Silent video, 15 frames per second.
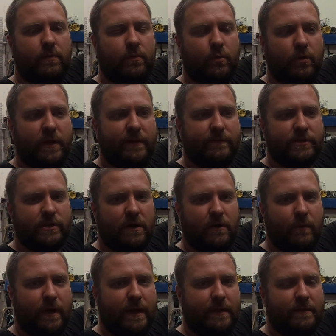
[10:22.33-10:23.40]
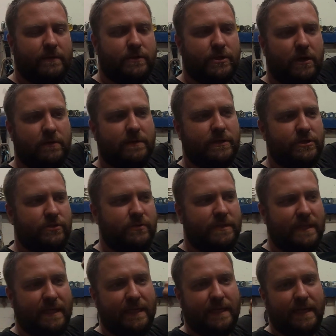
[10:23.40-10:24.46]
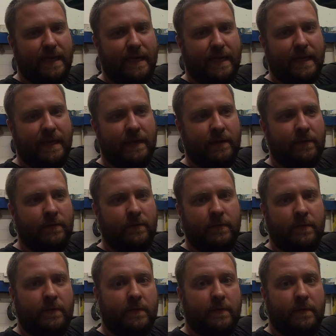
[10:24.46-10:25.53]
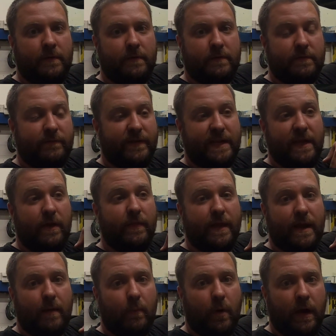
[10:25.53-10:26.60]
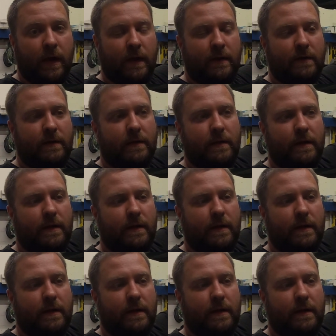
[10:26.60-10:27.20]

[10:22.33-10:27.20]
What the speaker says: we'll give a shirt away, the shirt that you've seen in The video that I'm wearing,